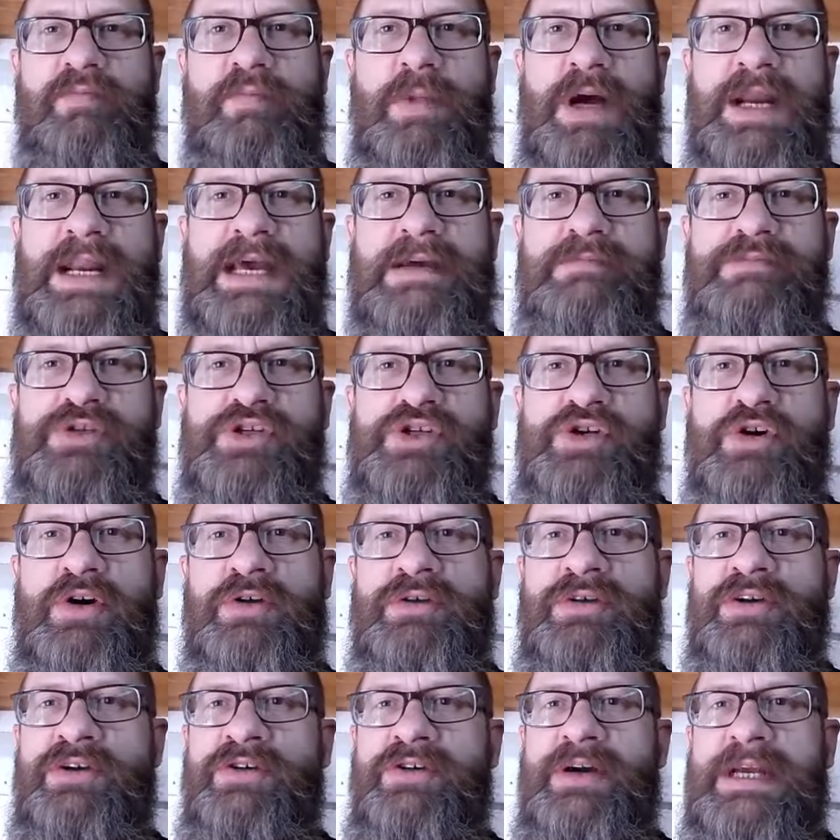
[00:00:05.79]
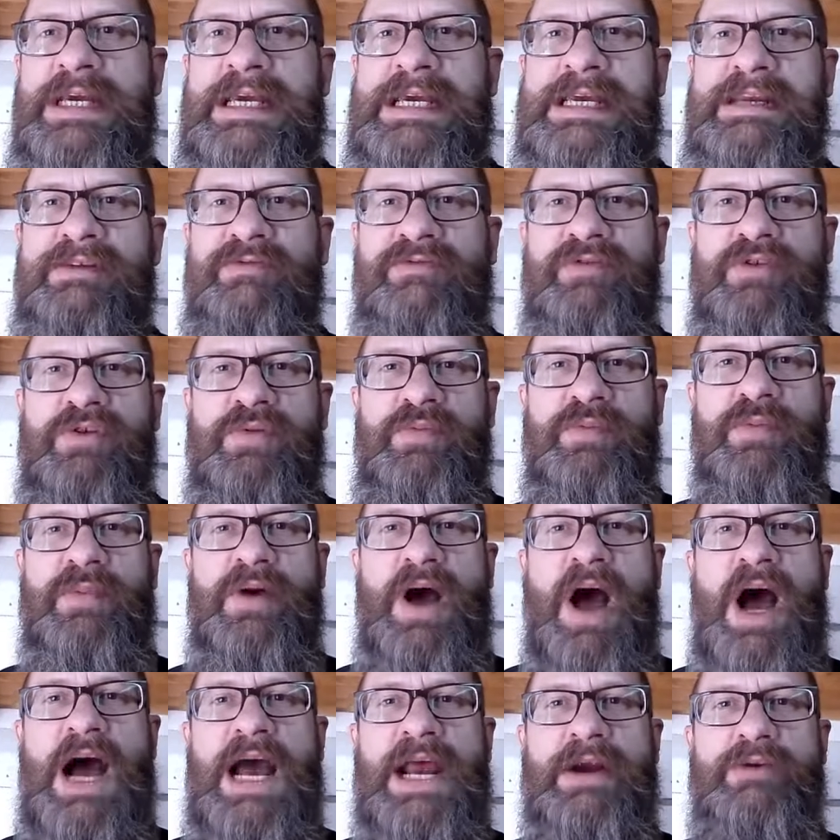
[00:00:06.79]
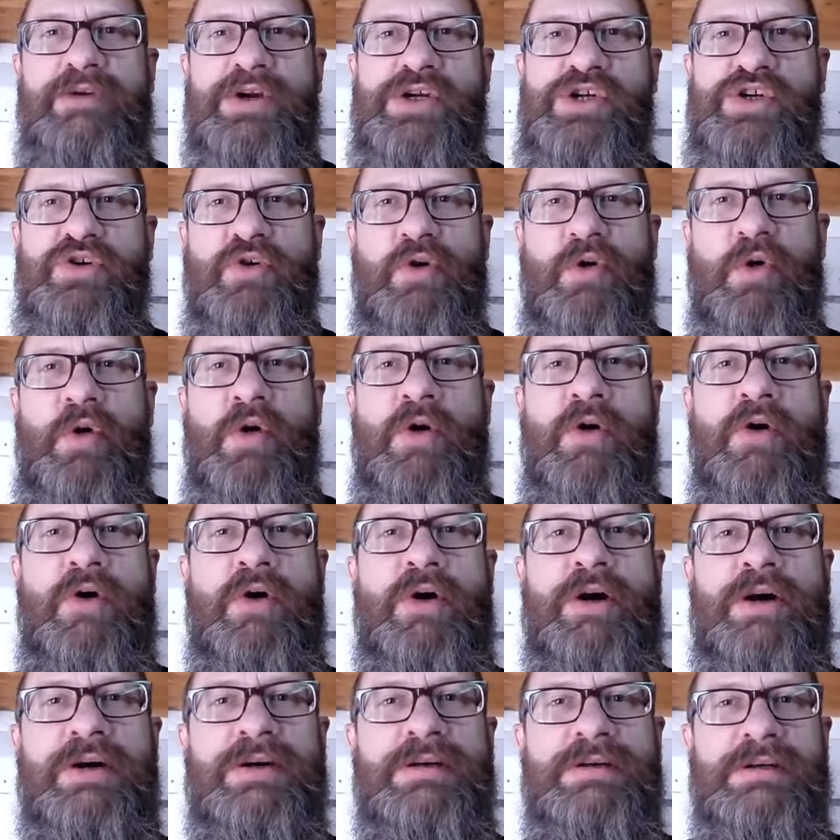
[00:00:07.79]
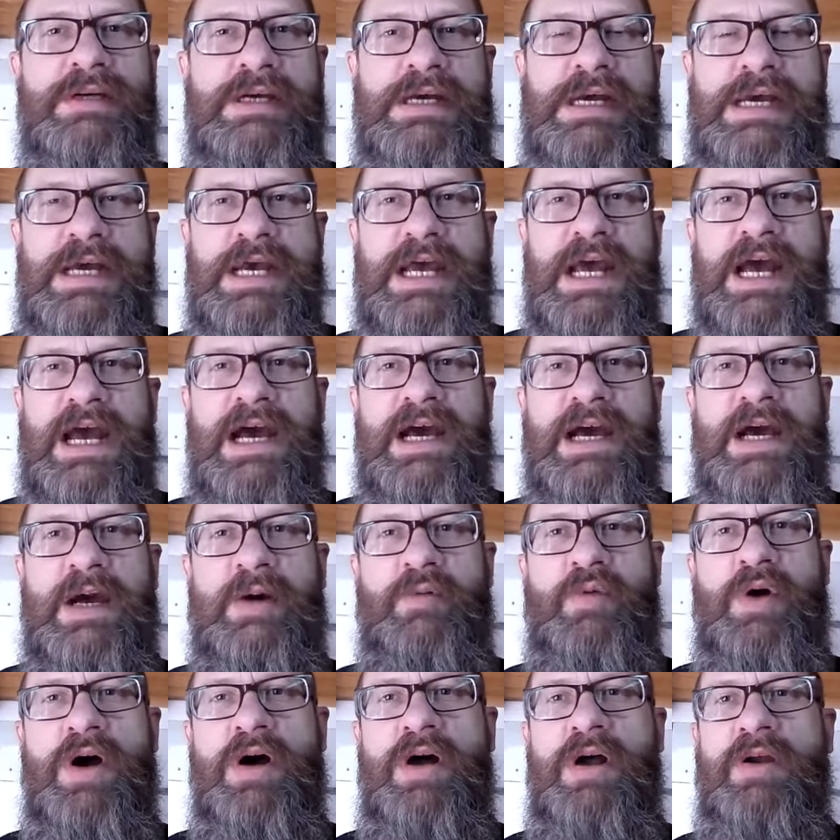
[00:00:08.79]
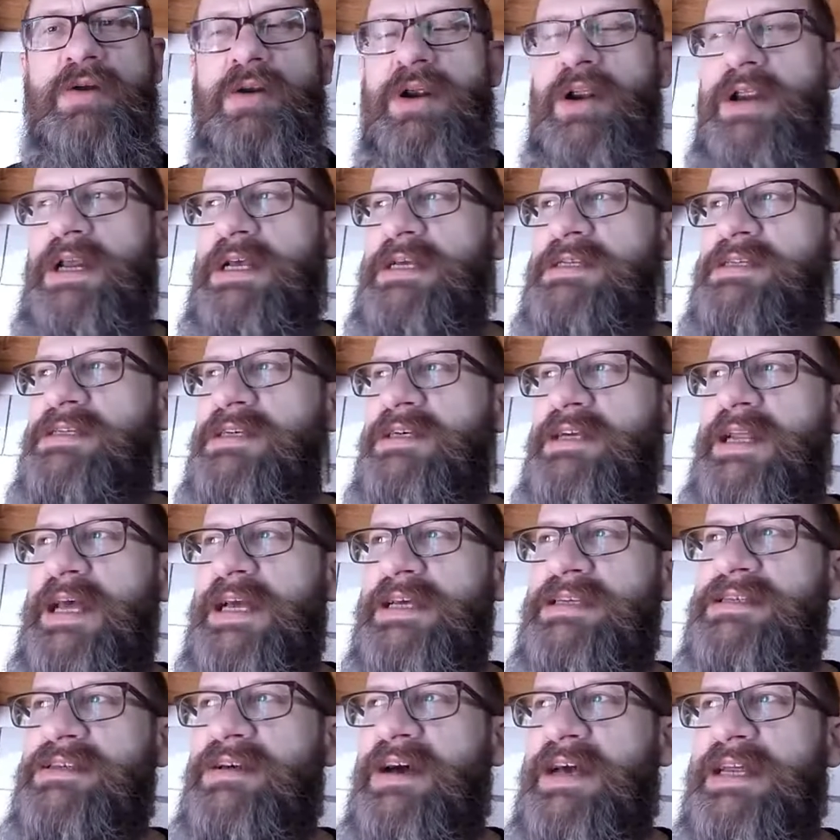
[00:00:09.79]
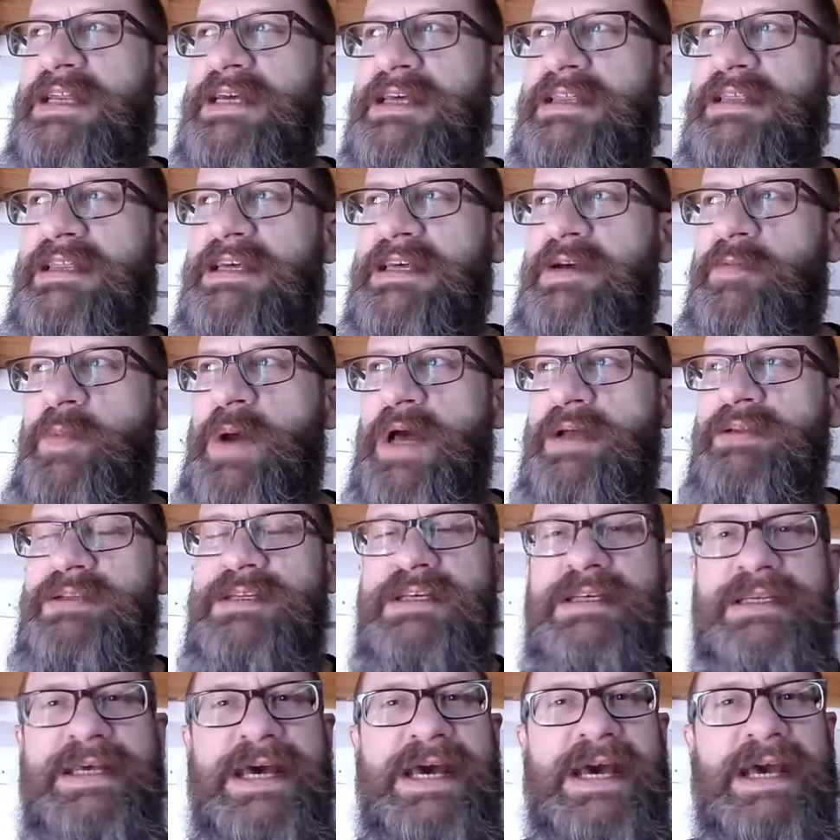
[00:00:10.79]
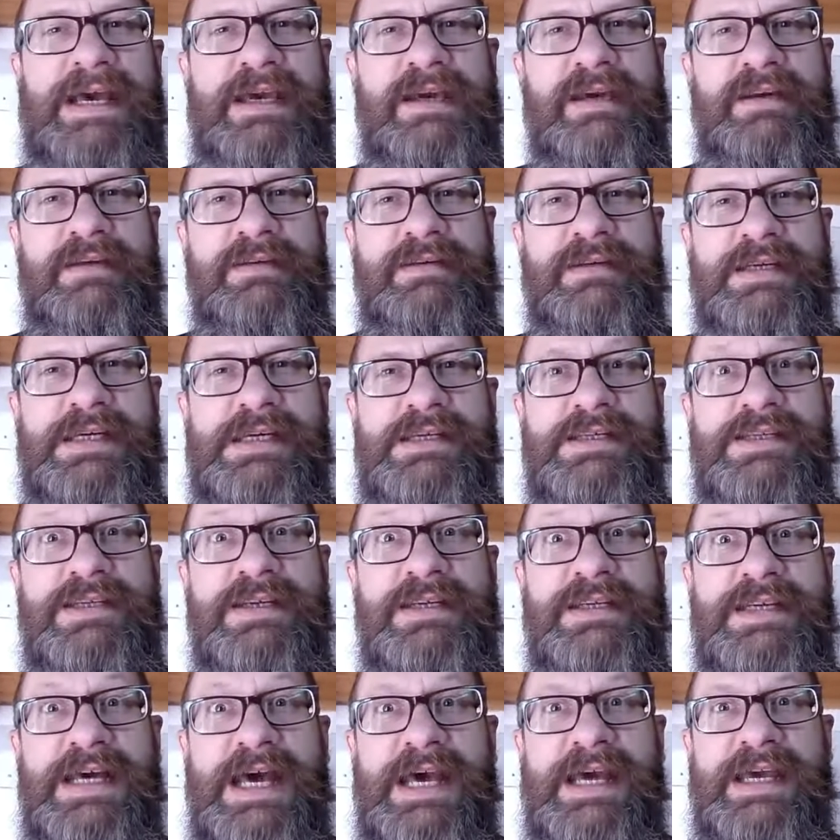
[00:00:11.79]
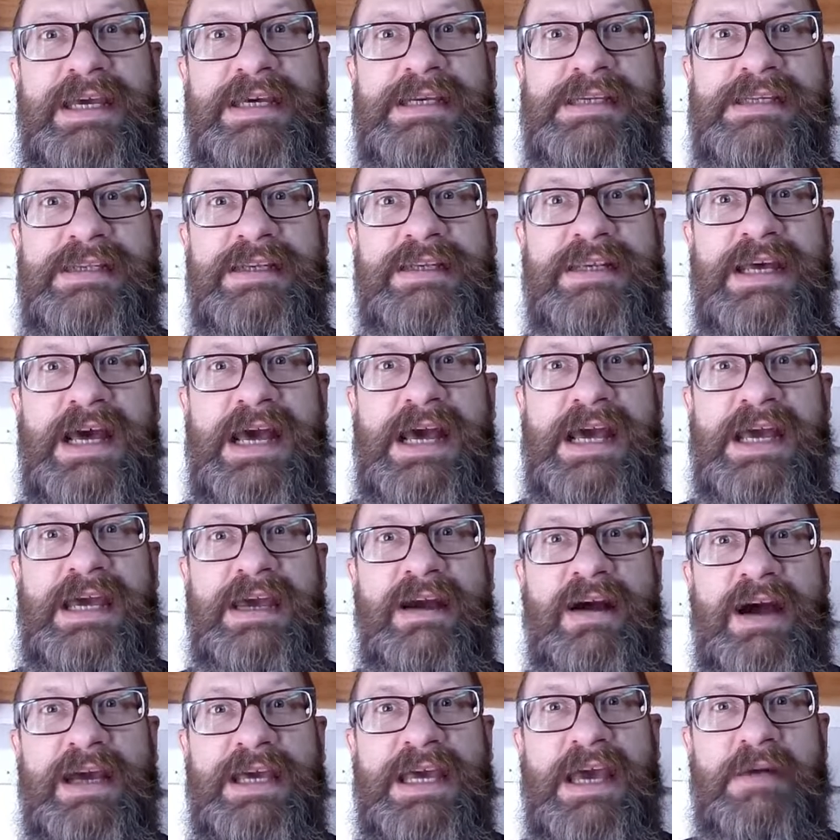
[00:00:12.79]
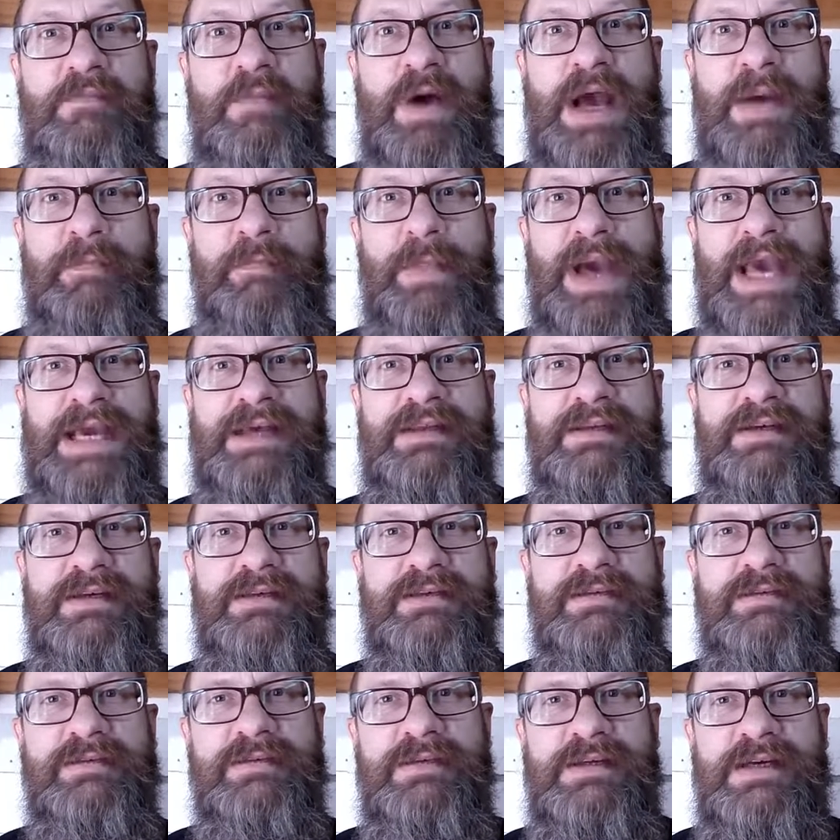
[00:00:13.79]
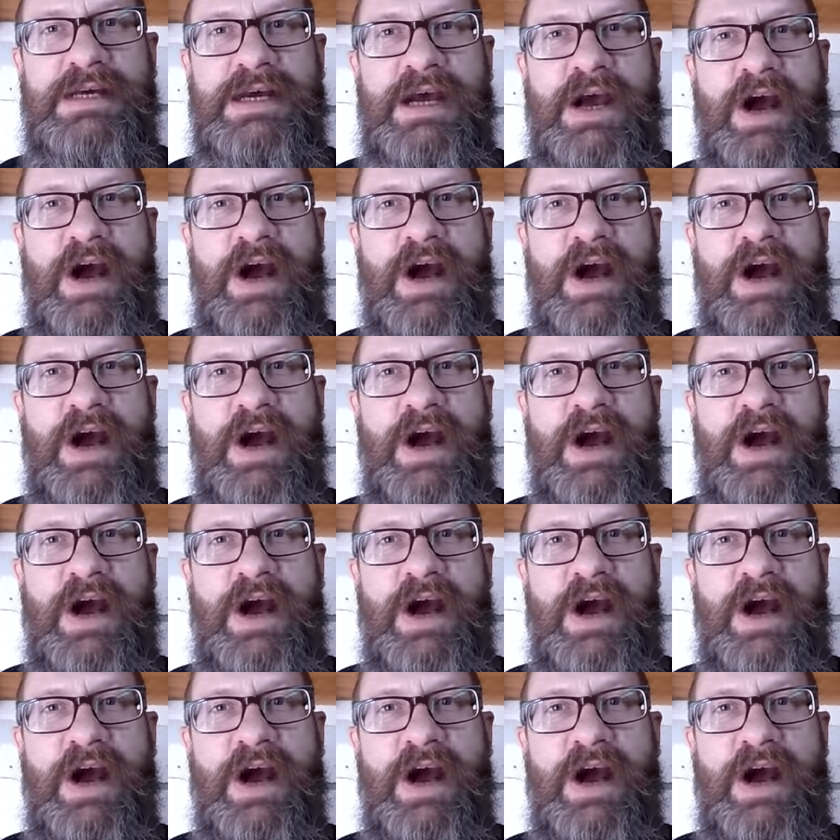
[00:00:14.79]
My name's John Green from Irish Ore. What is an exciting thing about today is the day I get my magnet.